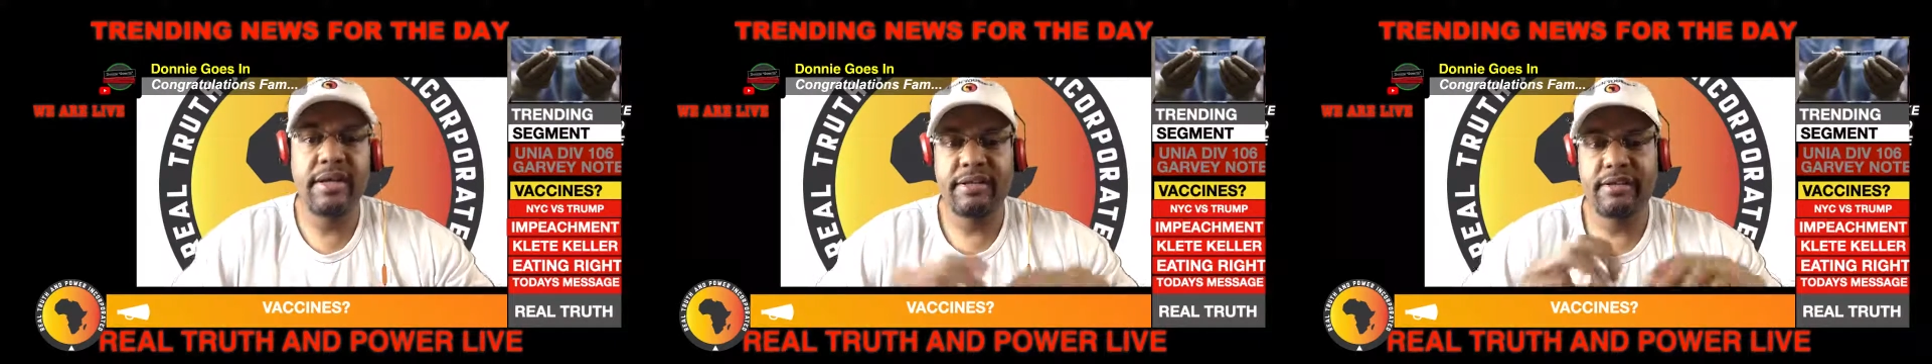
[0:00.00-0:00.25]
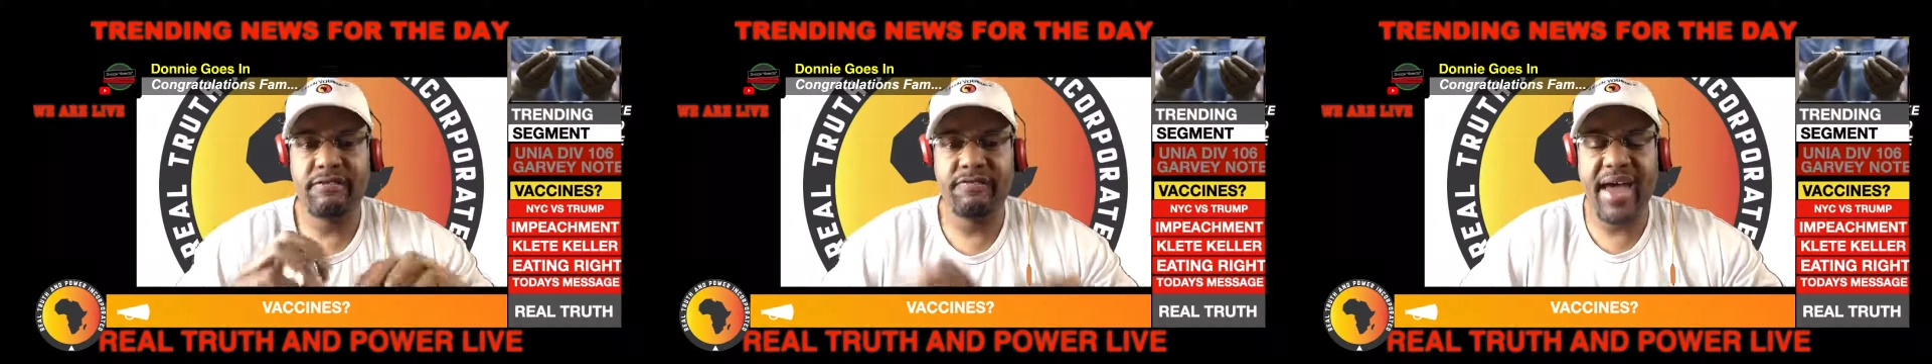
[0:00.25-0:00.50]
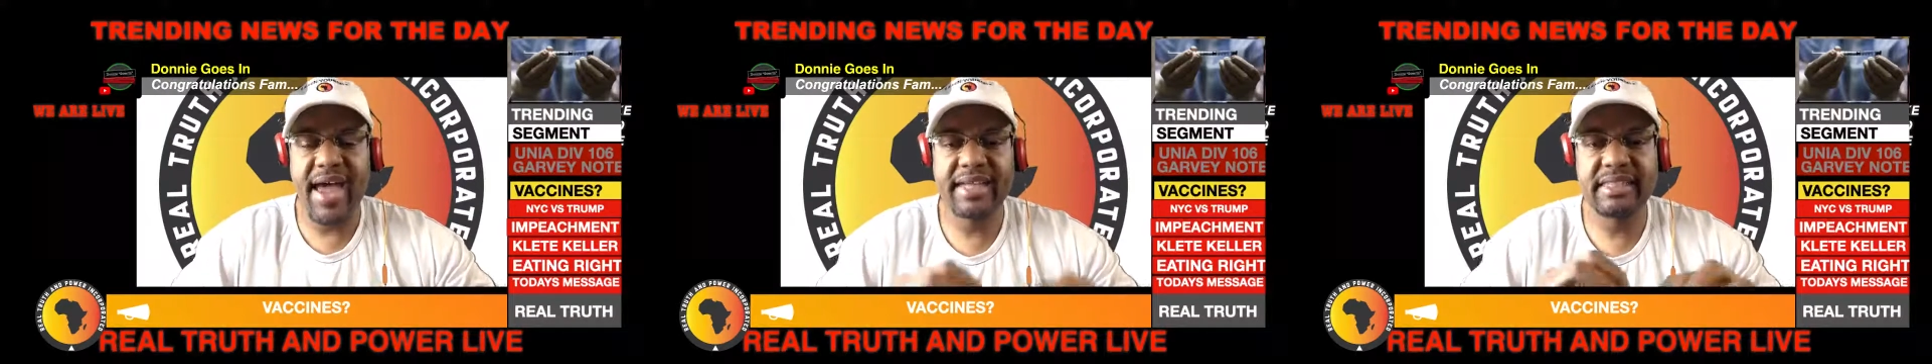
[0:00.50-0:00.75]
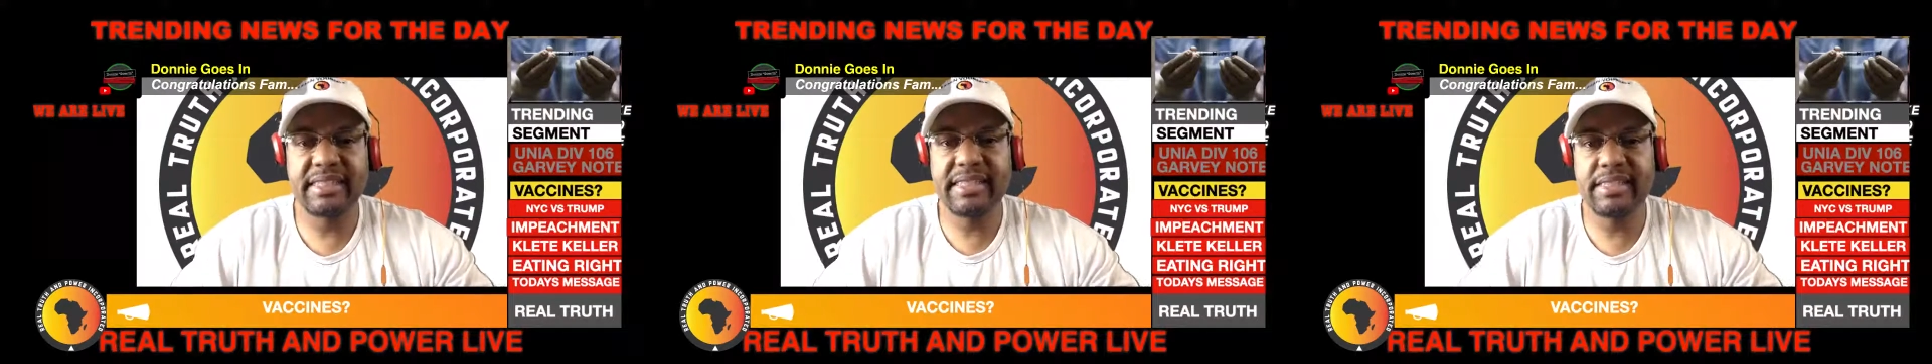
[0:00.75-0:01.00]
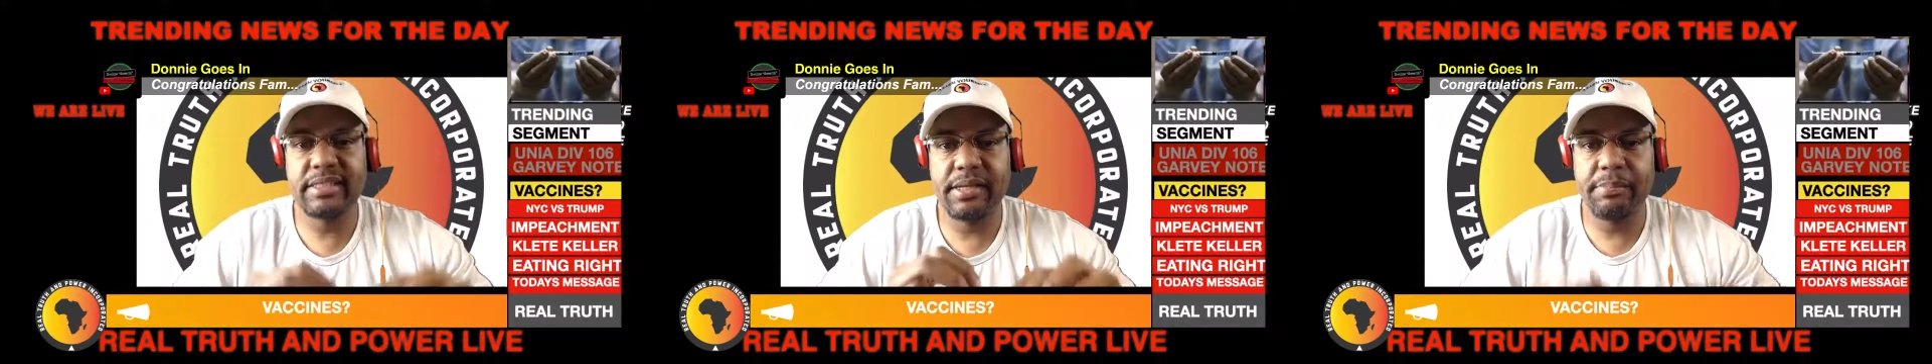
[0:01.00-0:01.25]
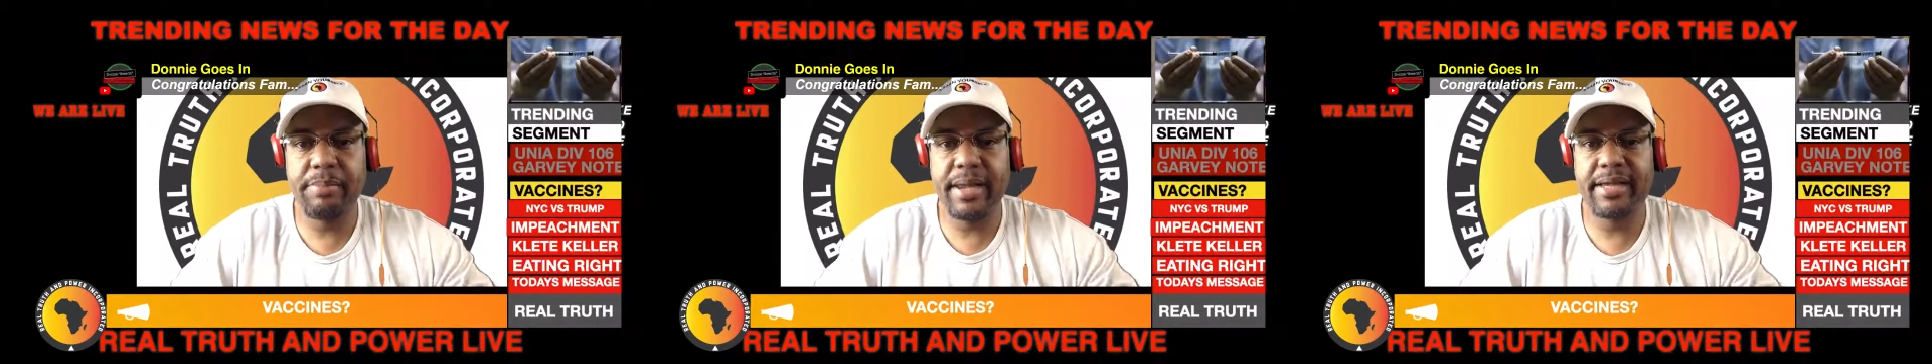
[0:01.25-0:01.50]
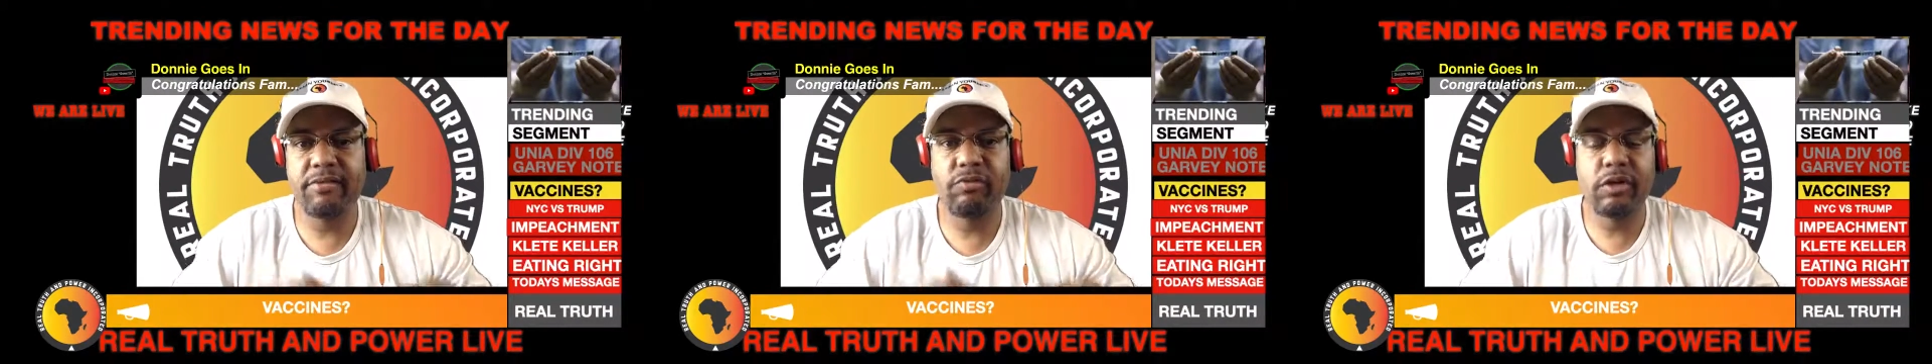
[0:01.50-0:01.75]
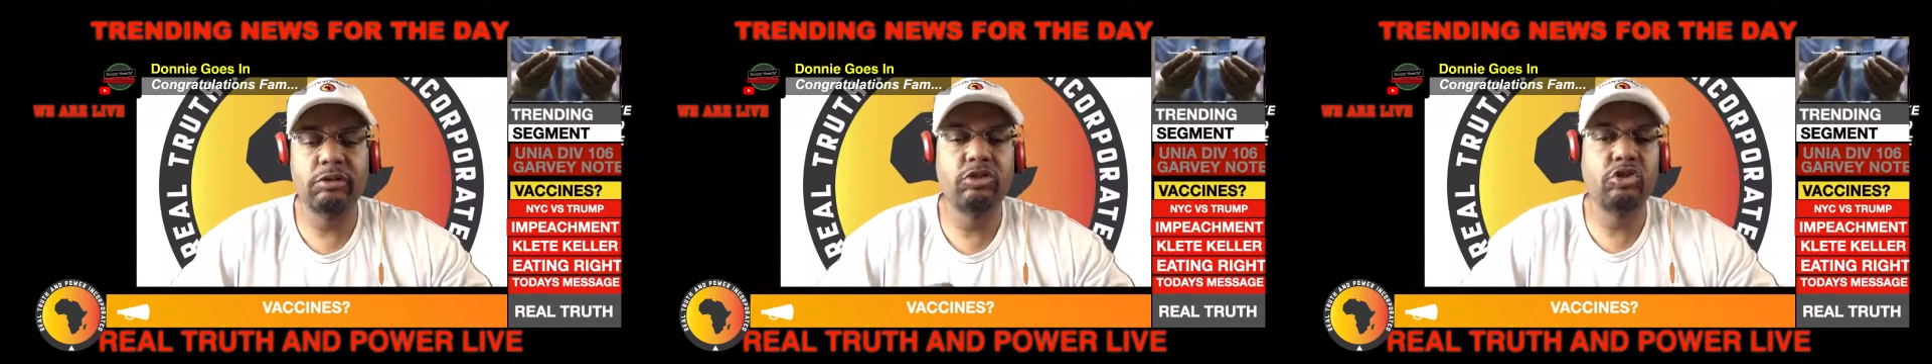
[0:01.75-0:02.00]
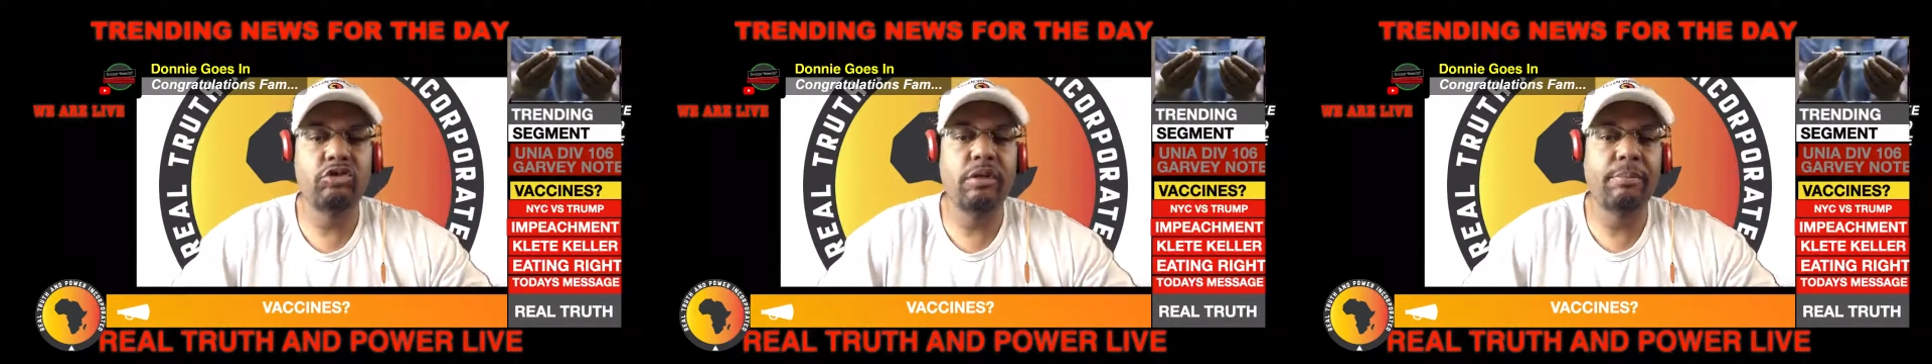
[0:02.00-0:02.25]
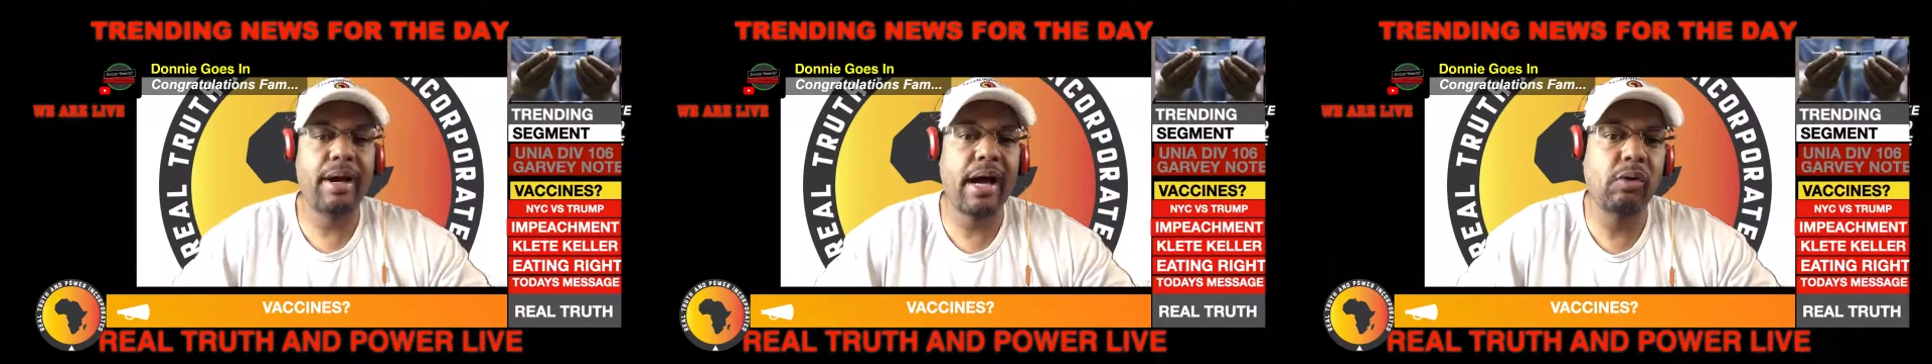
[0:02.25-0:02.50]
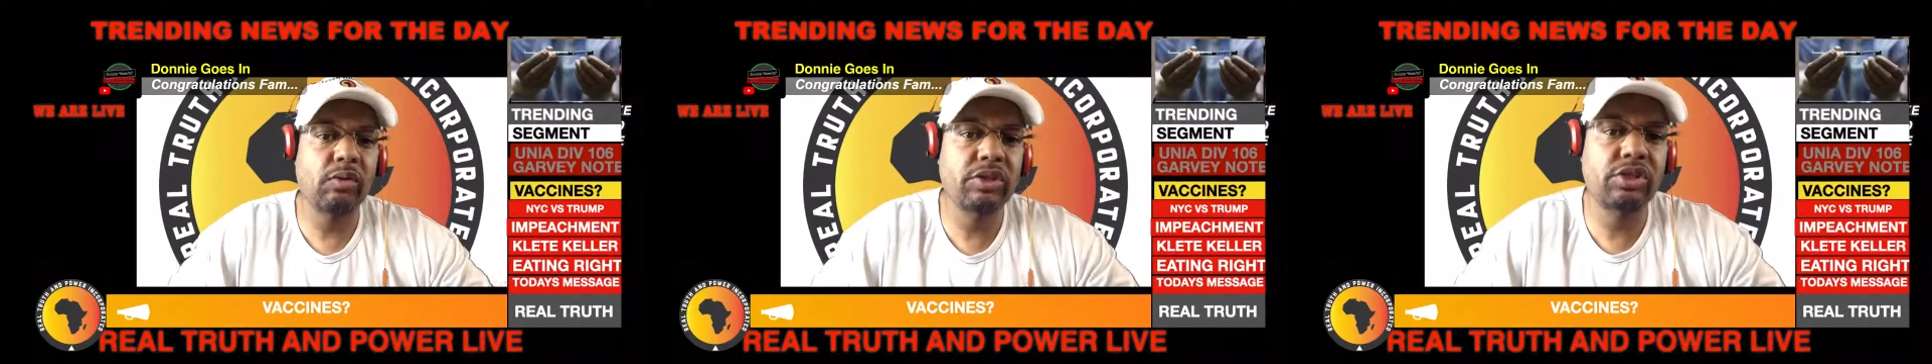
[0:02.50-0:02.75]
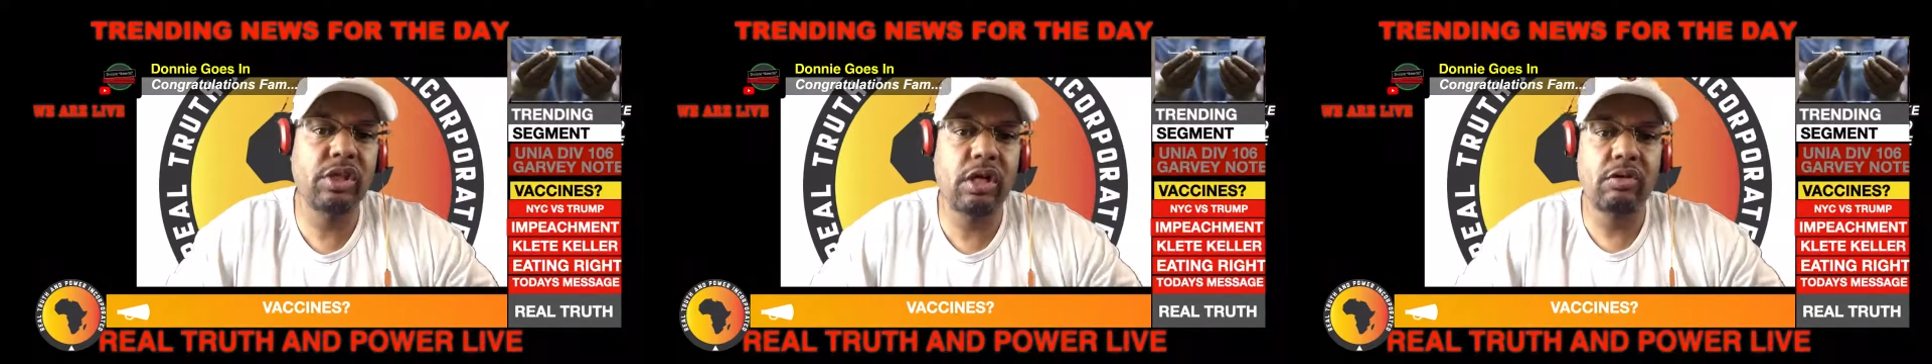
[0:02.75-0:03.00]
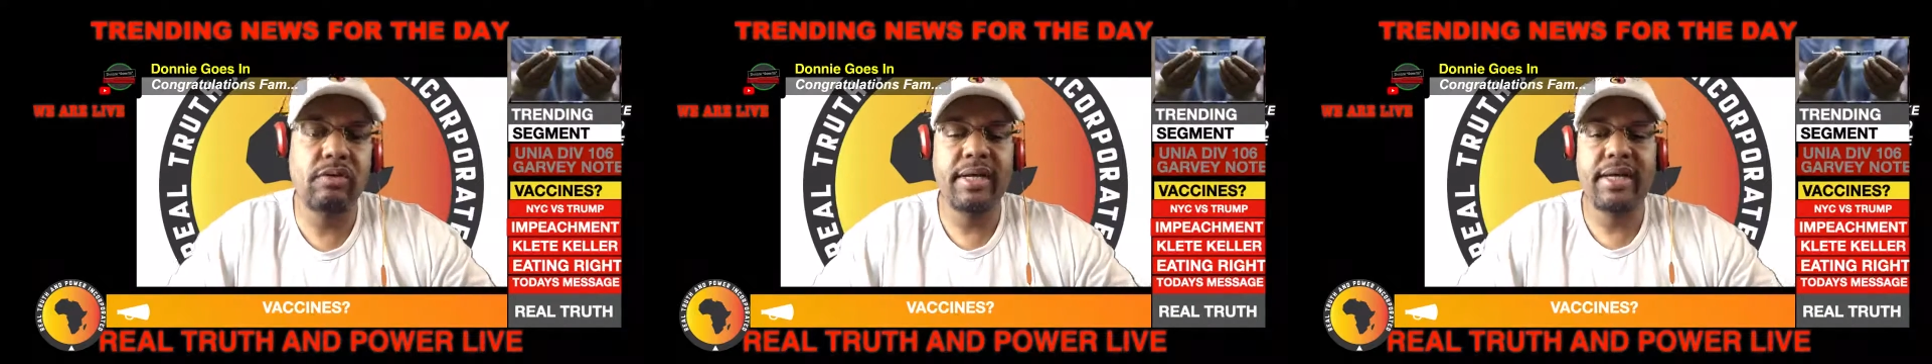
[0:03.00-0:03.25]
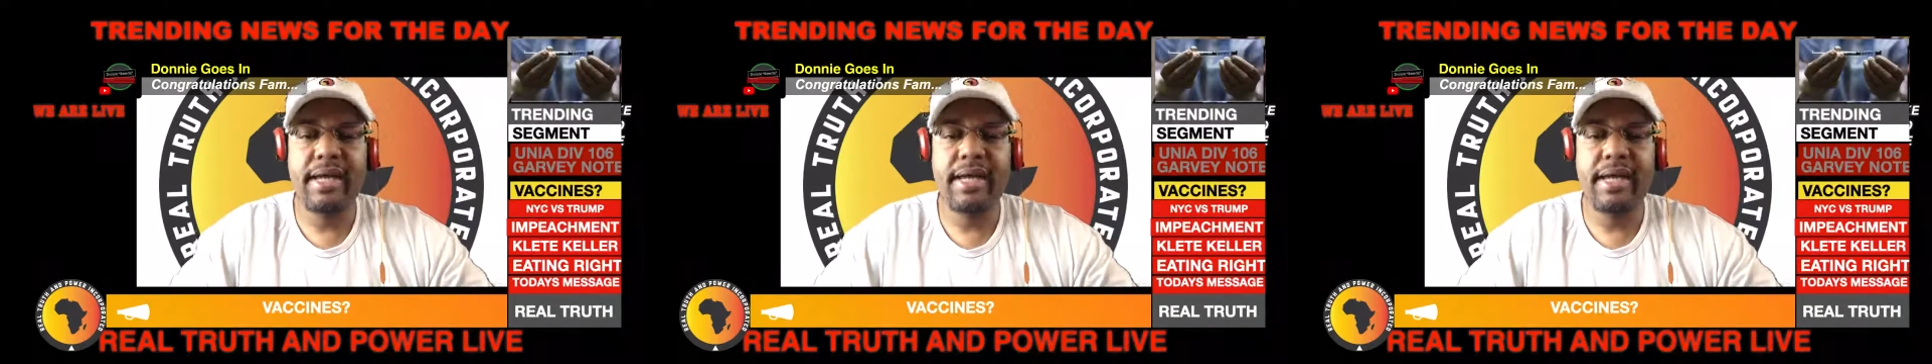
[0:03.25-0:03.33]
the vaccine debate, Real Truth and Power show.